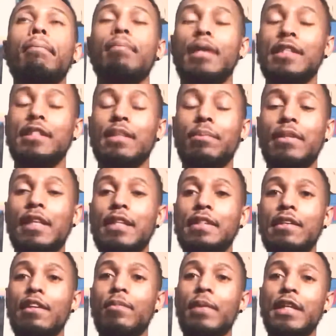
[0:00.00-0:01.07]
that's something that's
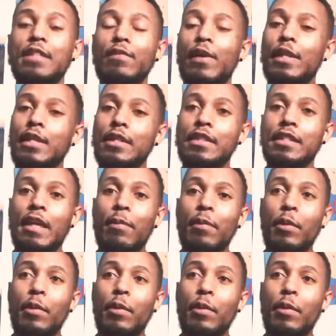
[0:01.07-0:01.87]
good, because if I did stop,